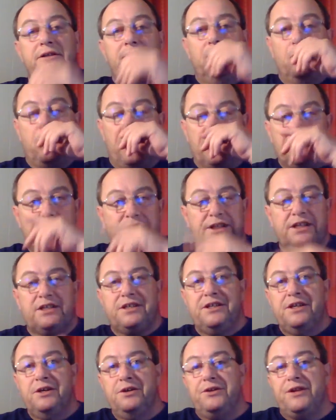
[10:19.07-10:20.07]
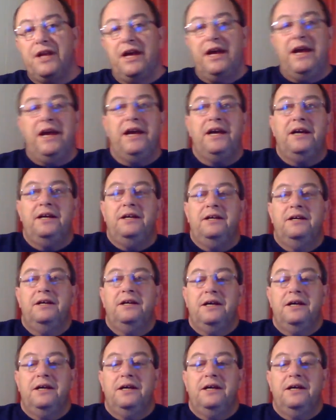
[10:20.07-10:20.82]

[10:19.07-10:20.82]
this new thing